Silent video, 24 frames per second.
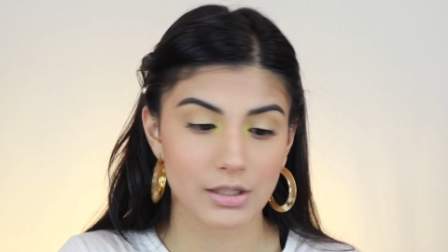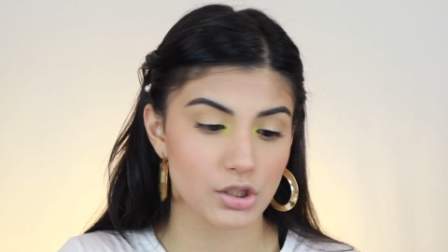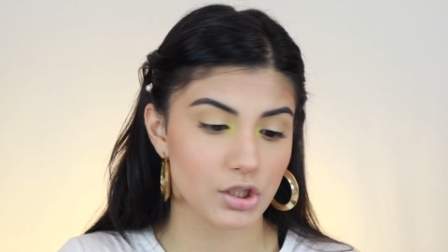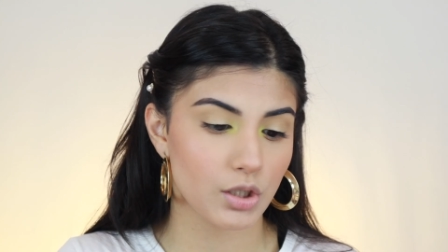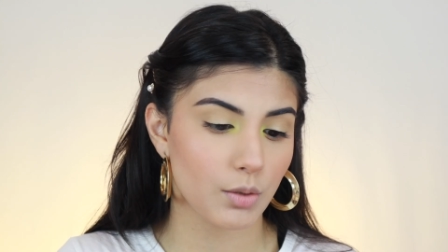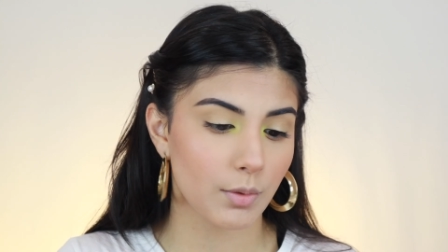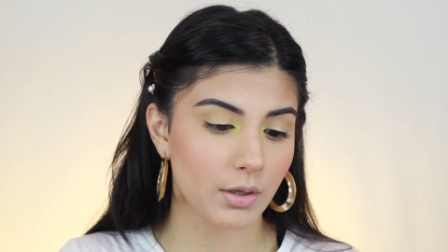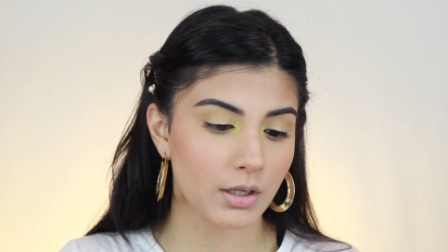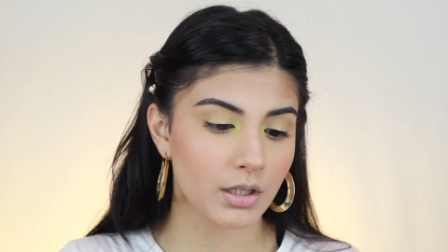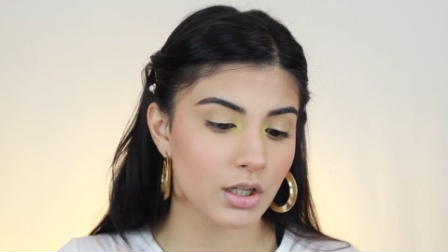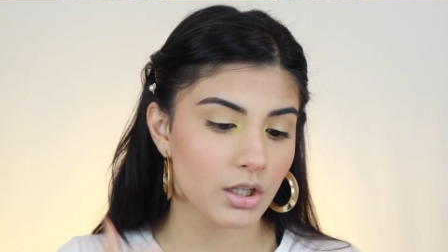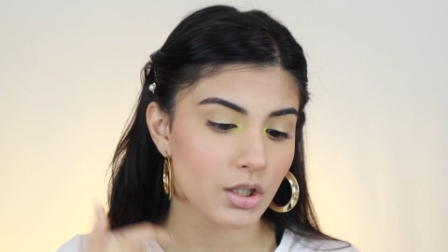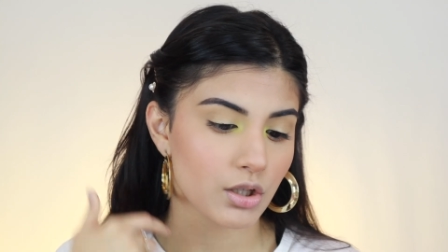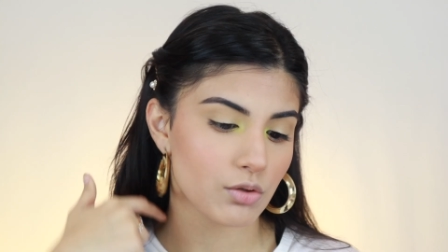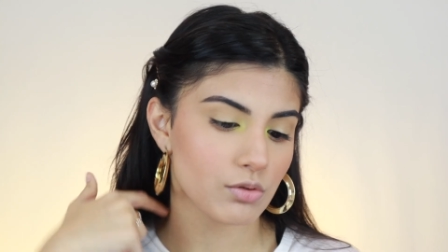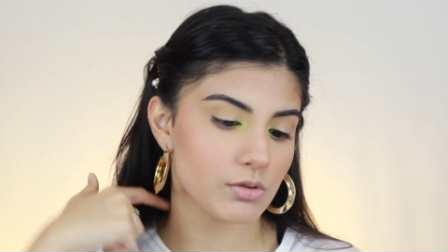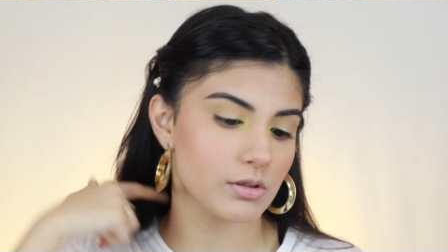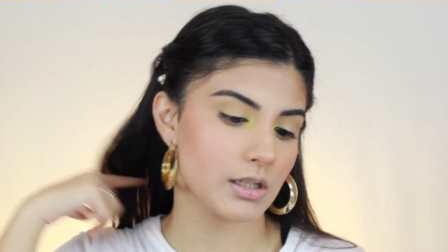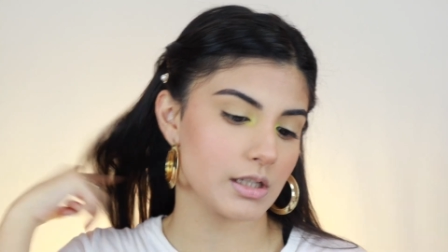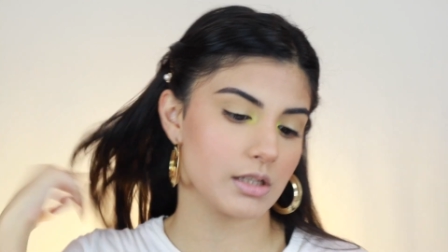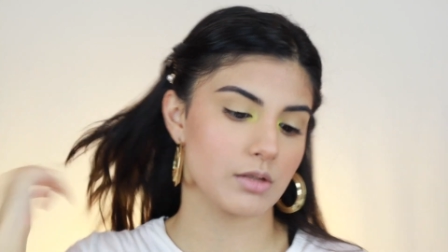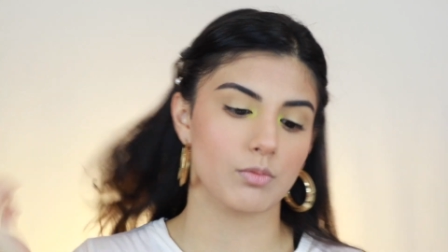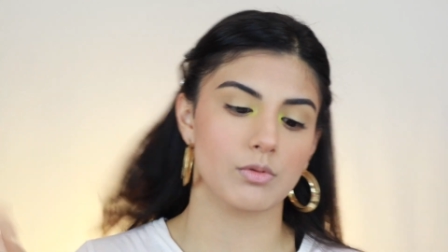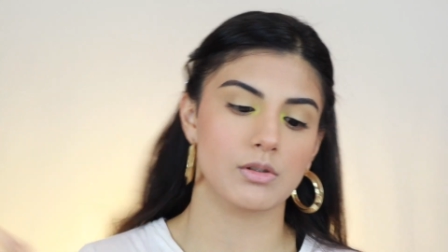so we're gonna
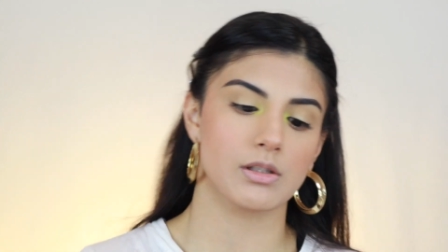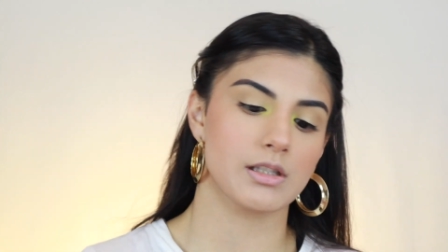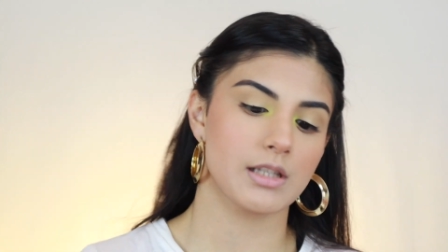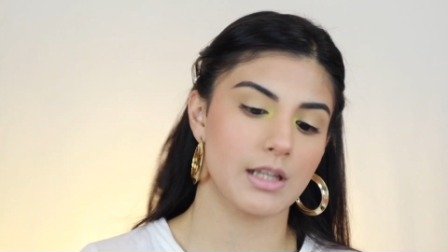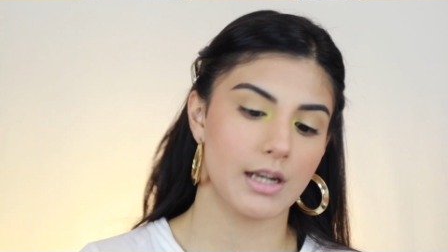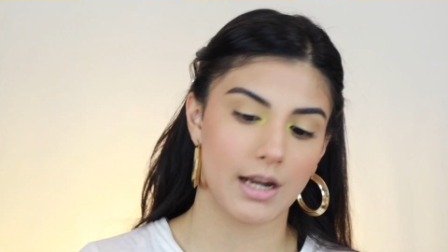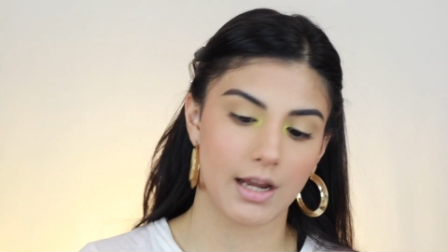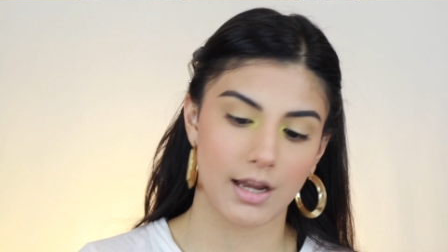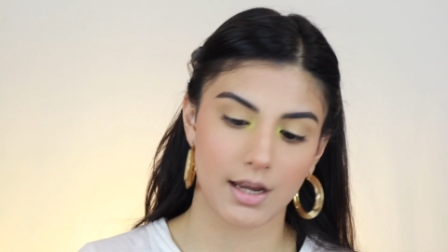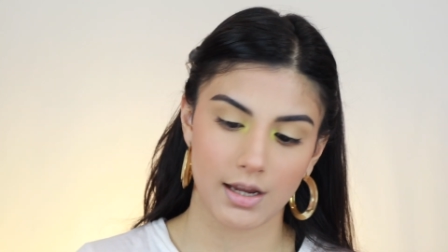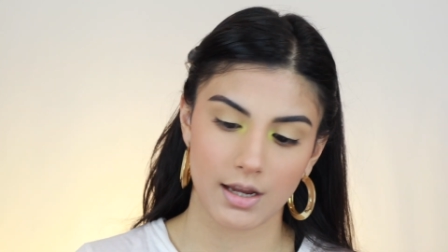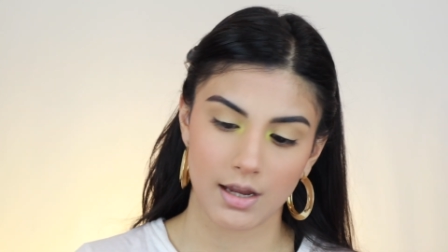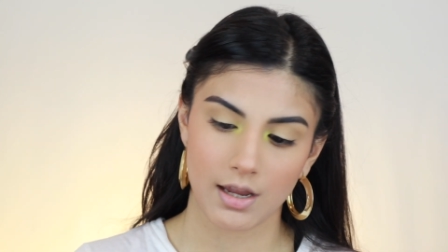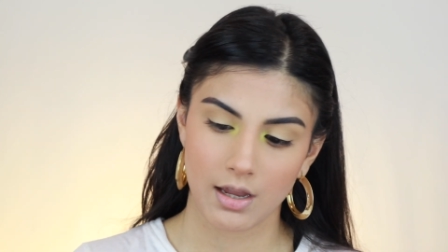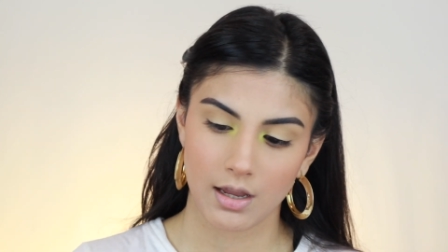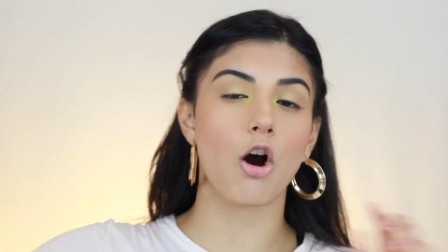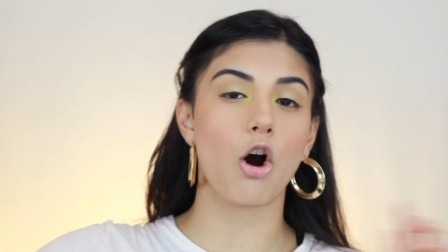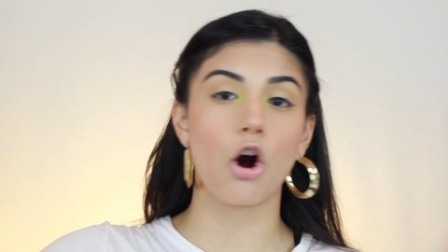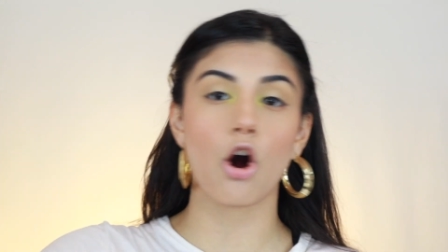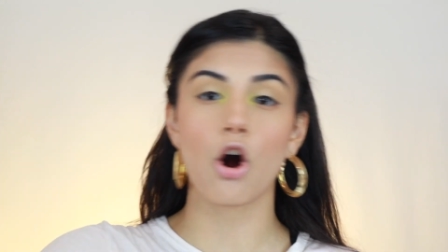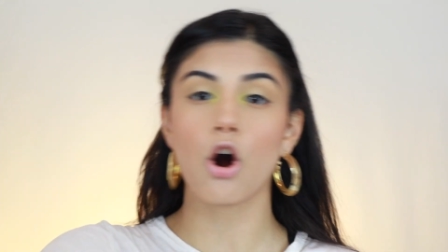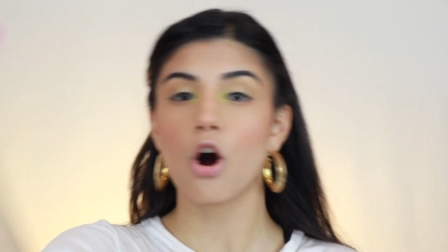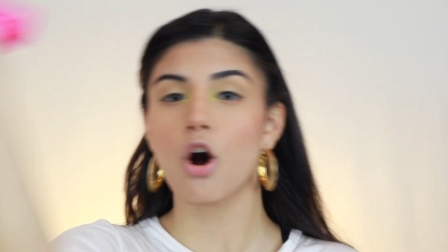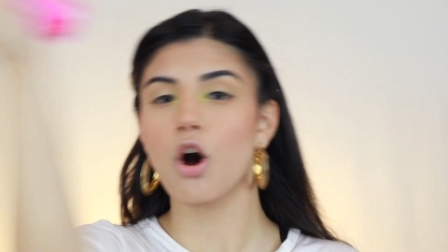use this one today
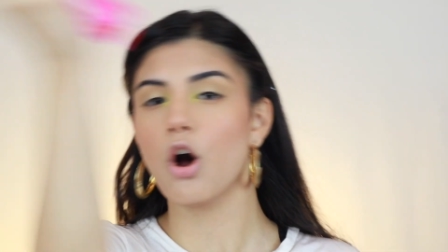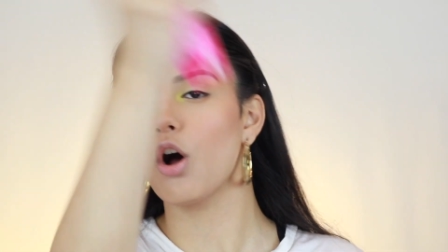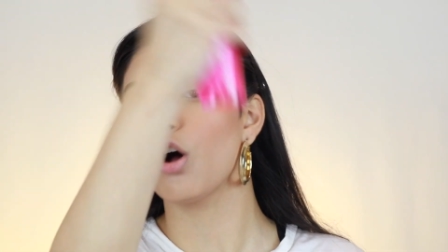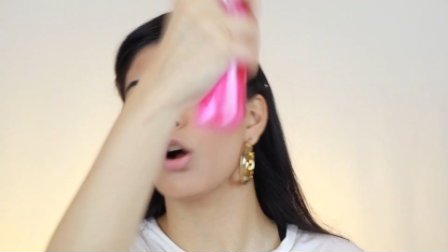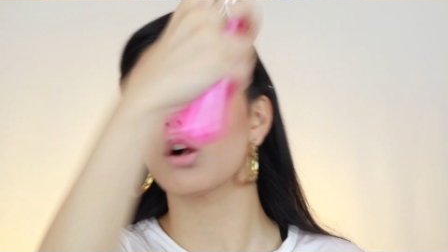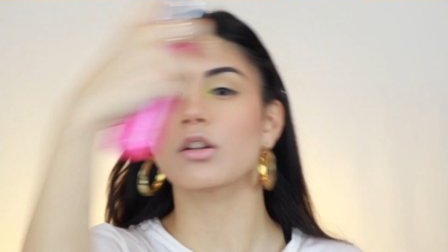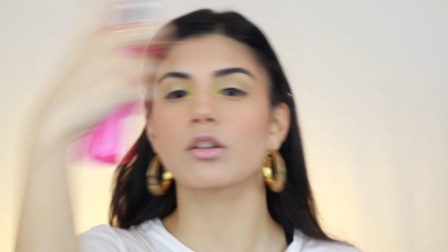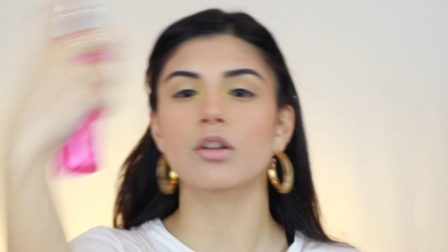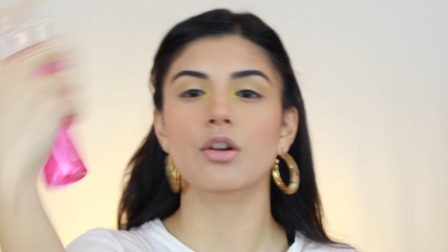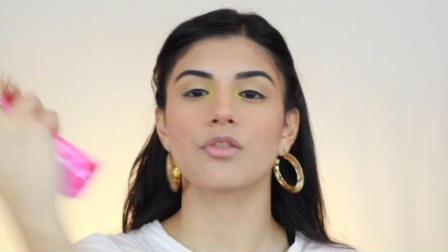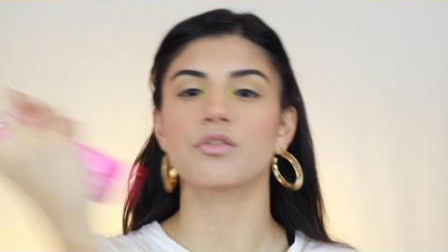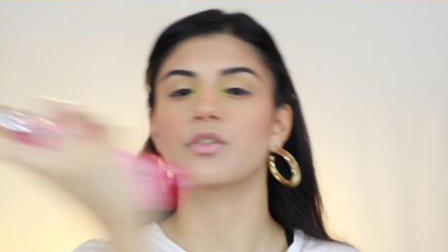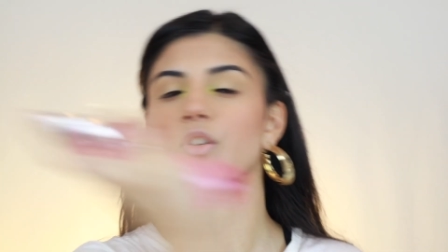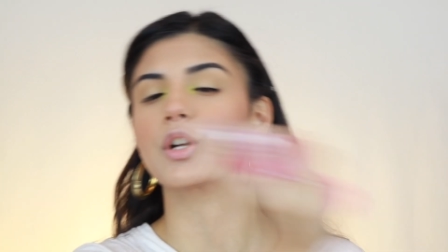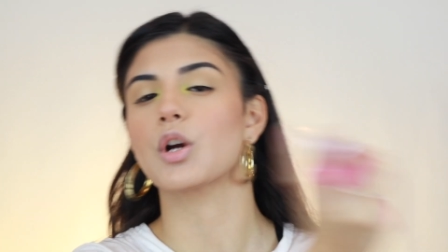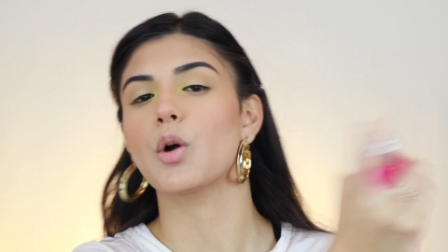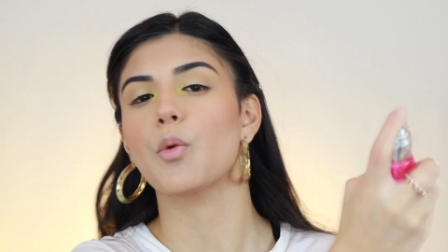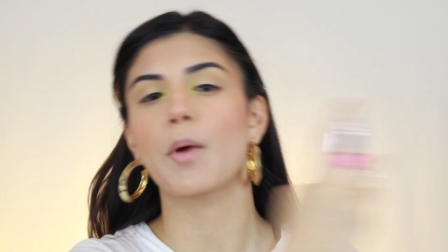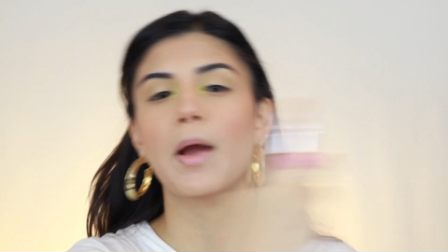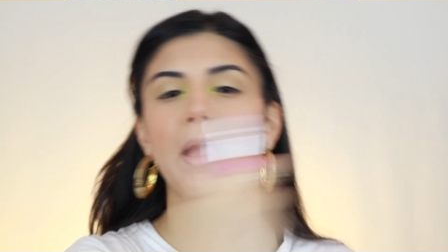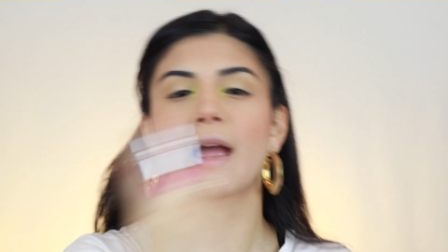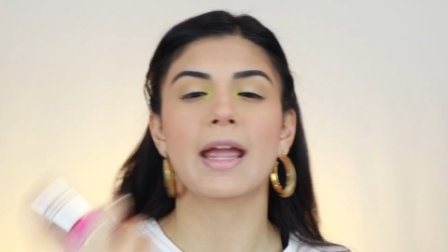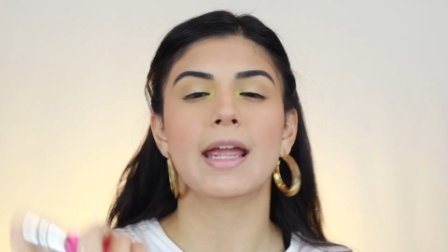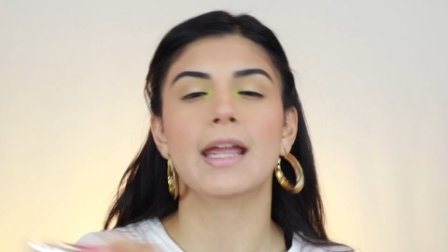all over.
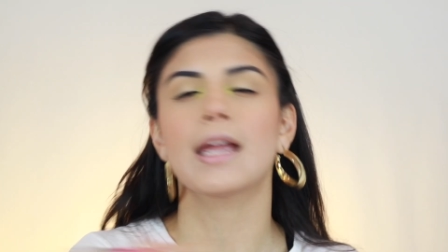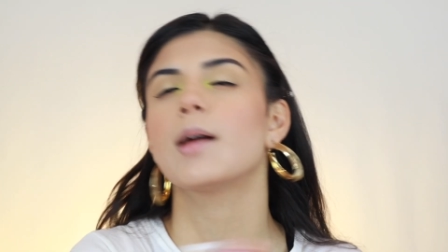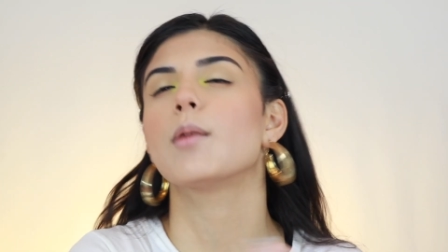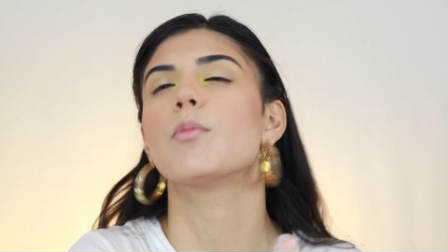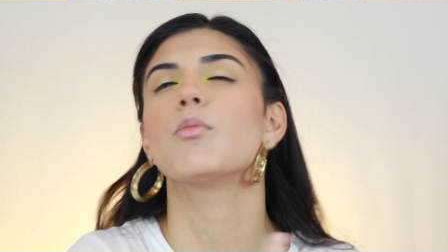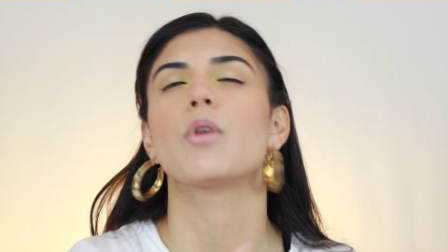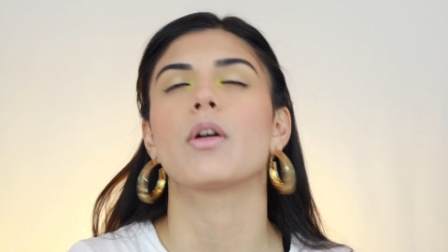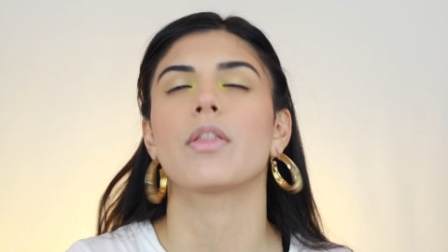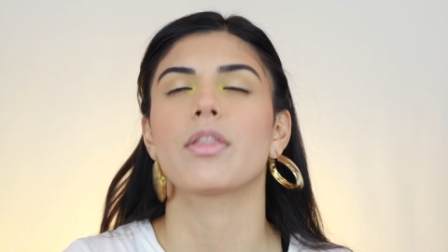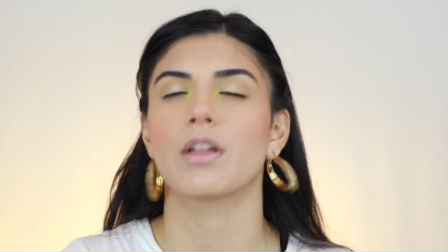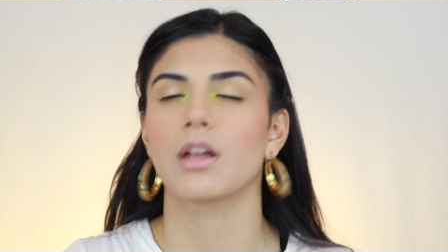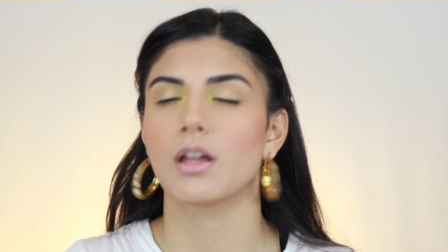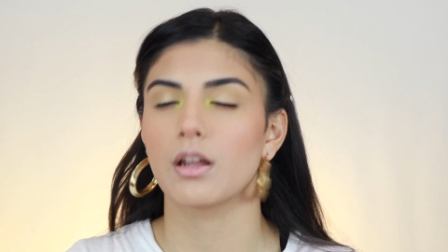Go ham with